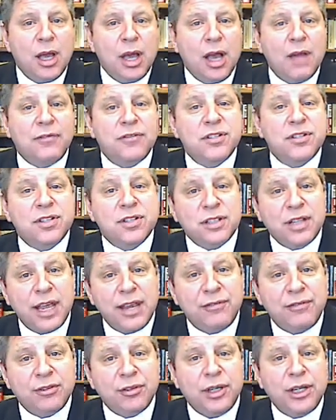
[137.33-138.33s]
of
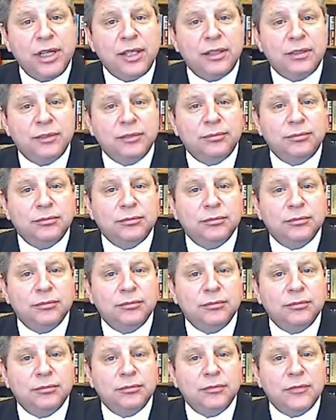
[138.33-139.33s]
slavery
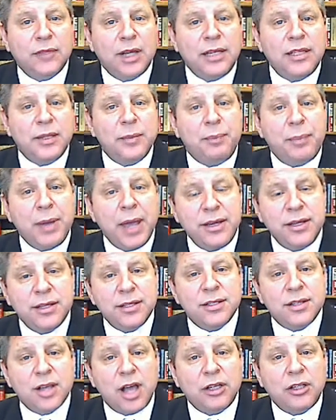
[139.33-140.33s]
and
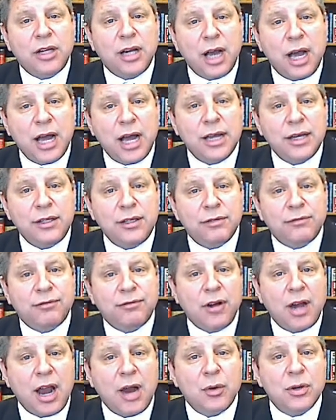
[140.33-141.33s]
dependence on God
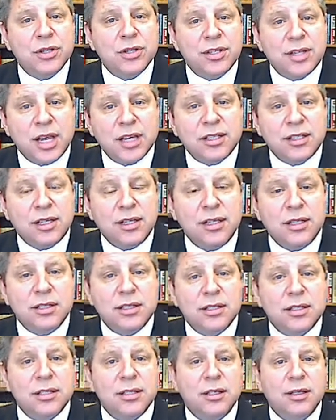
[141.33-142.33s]
for our
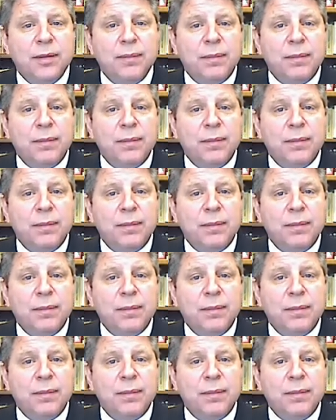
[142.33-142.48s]
sustenance,